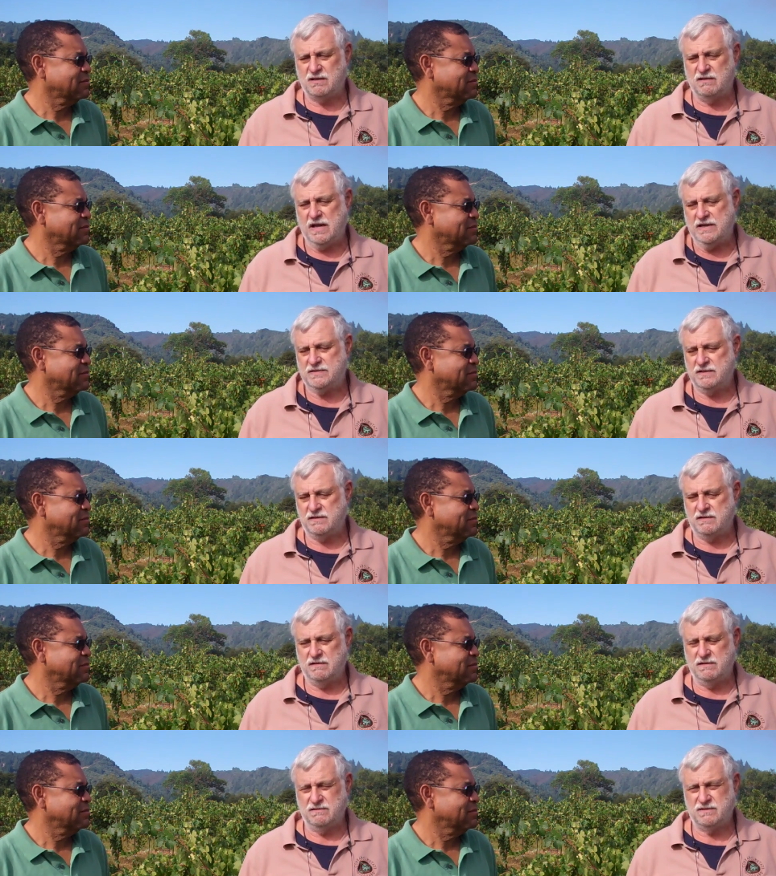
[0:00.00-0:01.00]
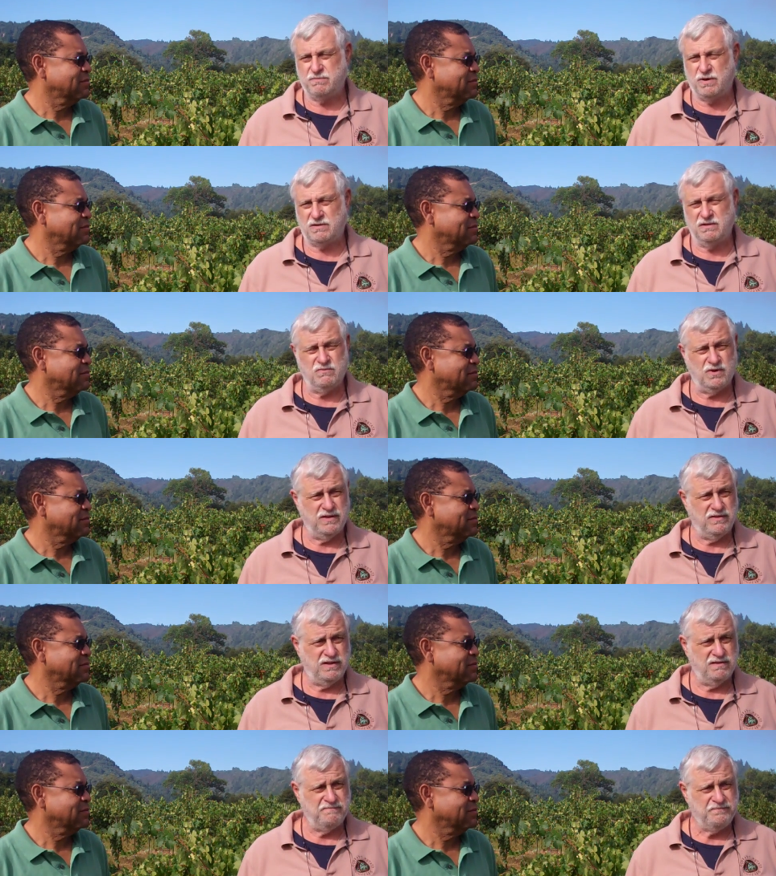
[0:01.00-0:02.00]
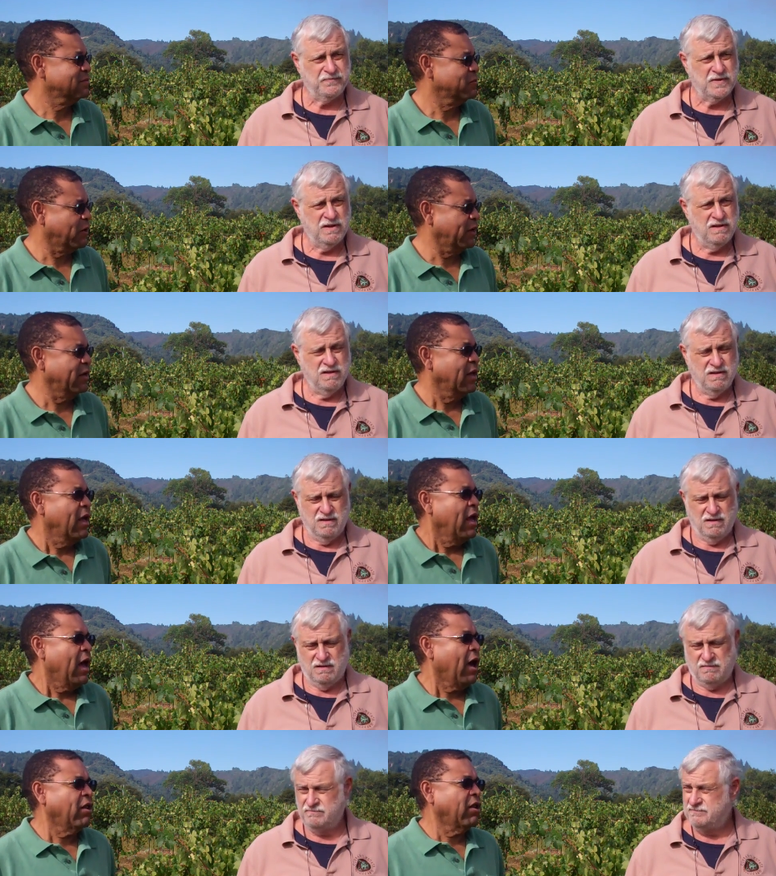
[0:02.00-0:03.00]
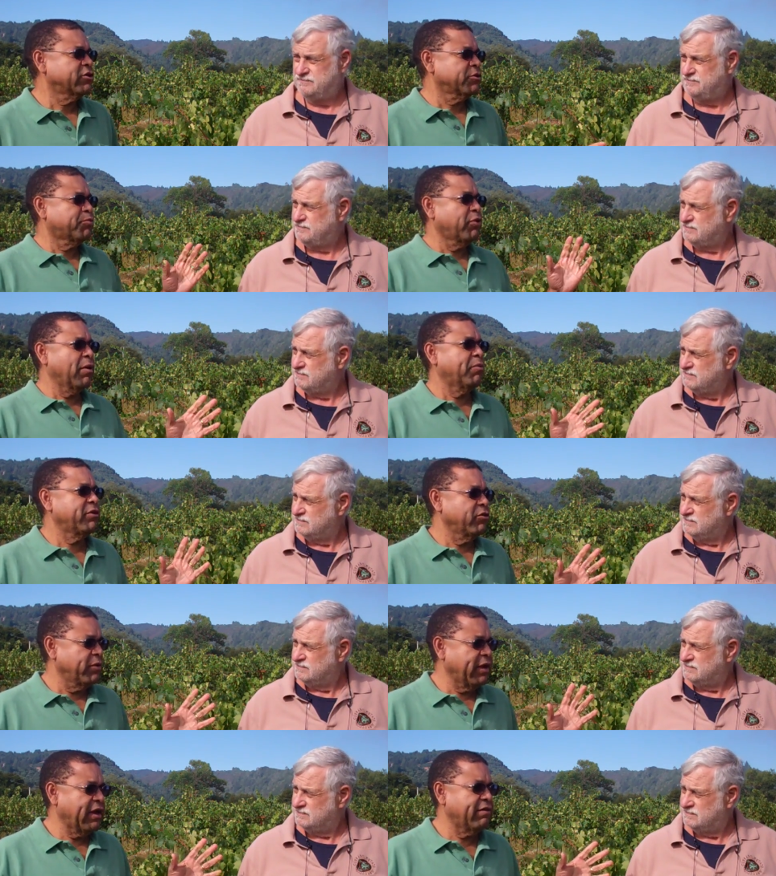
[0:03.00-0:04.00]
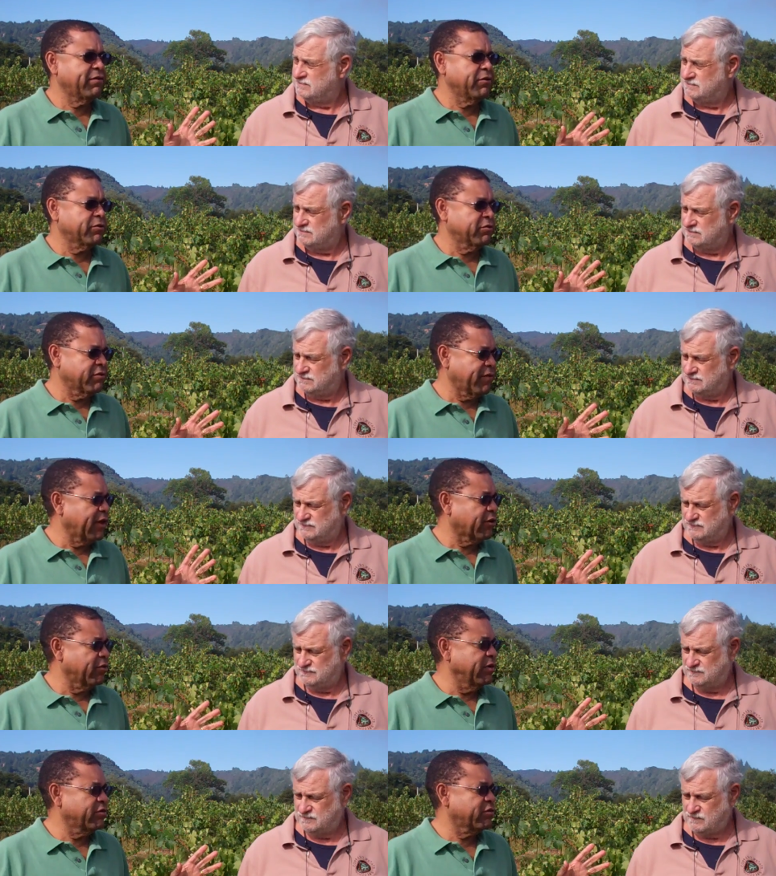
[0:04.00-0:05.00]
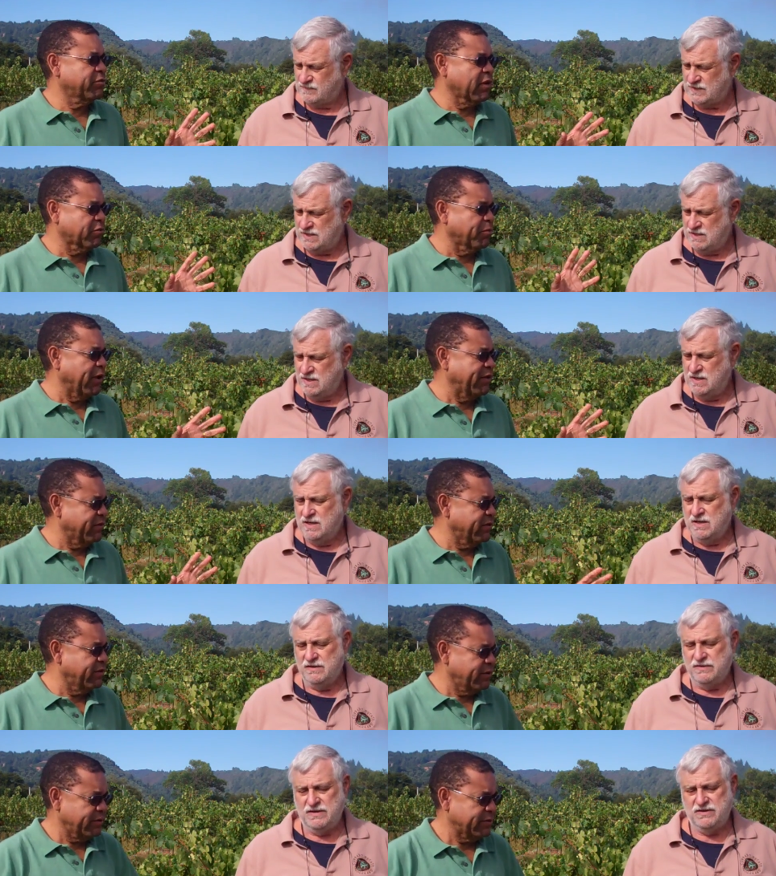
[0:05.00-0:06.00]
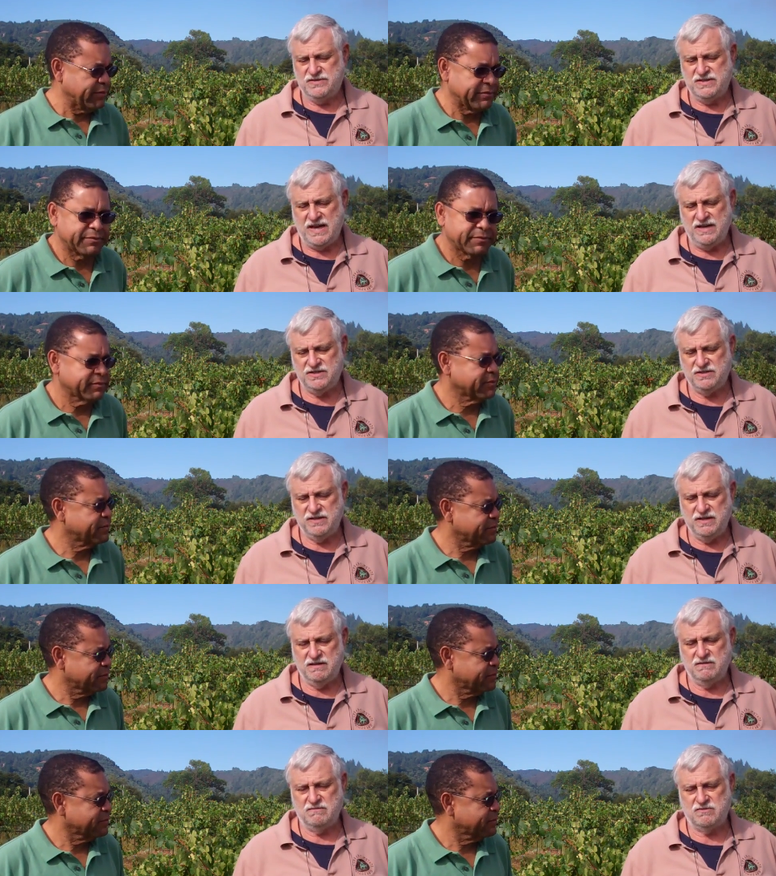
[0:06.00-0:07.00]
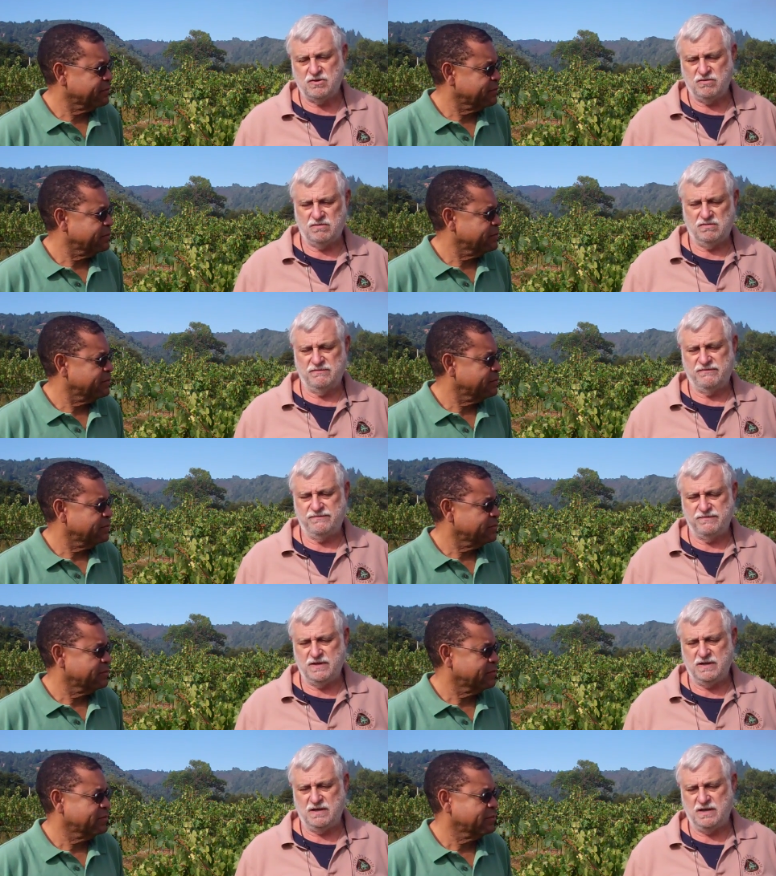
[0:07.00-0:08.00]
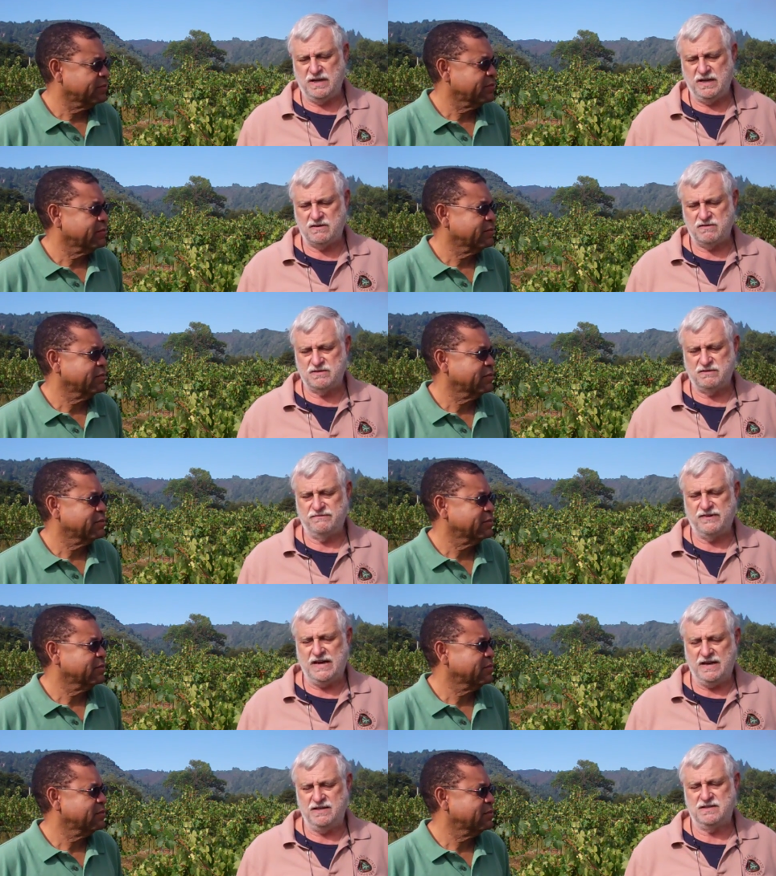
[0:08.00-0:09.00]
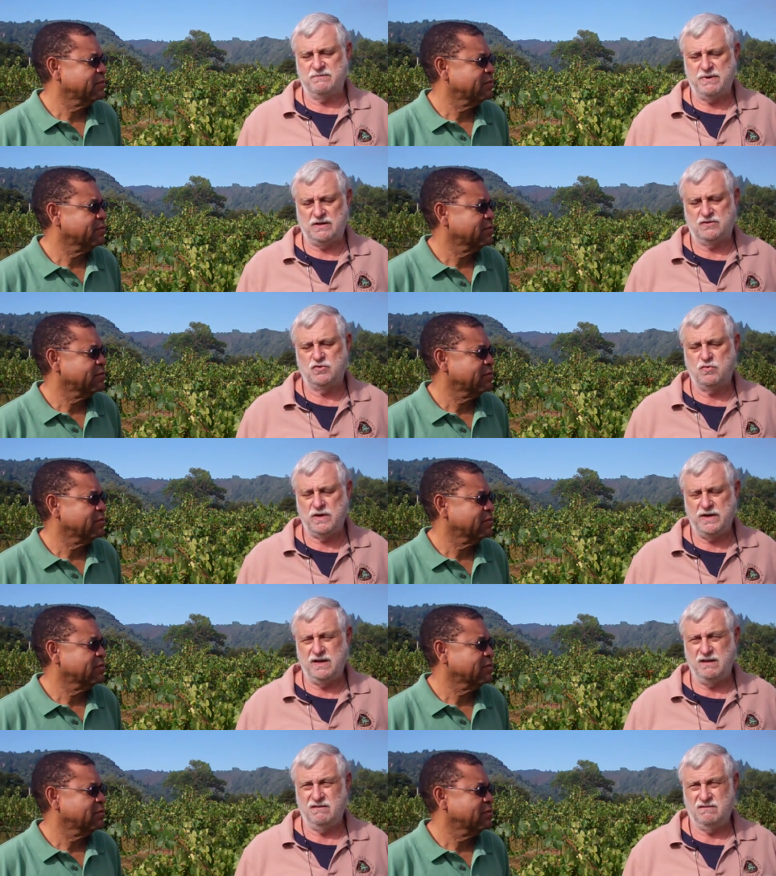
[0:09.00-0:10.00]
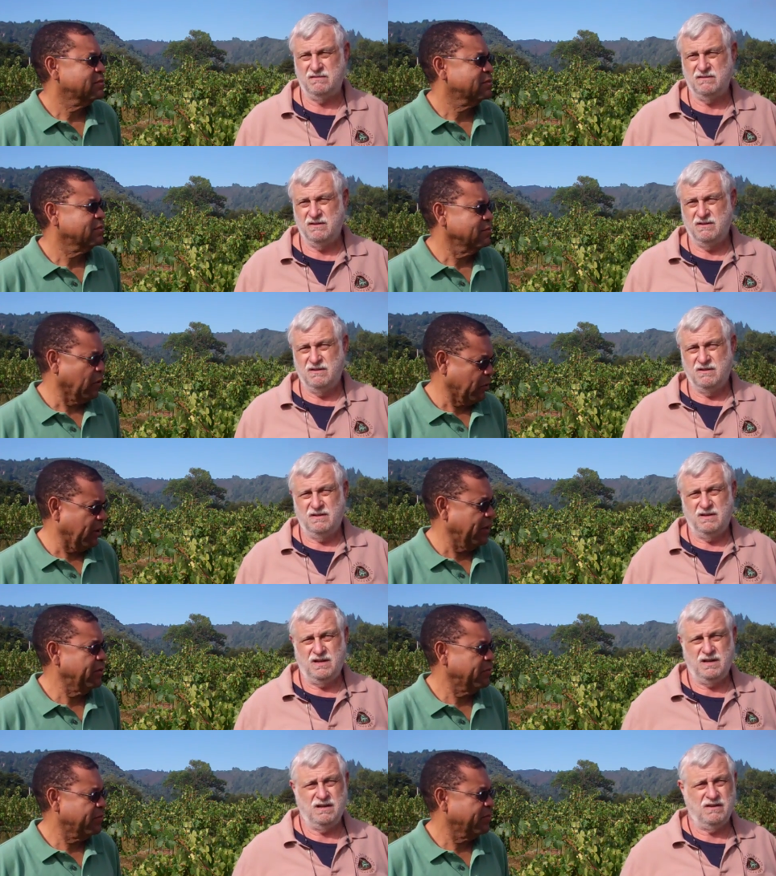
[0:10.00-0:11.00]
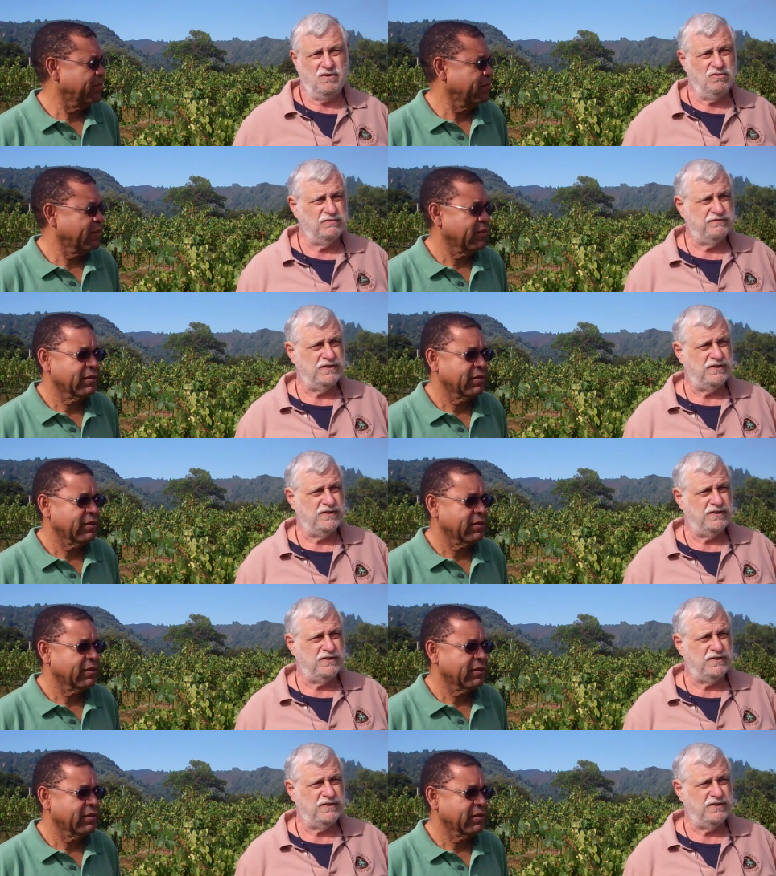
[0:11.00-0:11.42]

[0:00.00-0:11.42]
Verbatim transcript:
Speaker 1: a classic uh, sparkling wine then. Right. How large a property do we have here in terms of acreage that's planted?
Speaker 2: There's actually in total uh, acres of vines about 20. Okay. Uh, old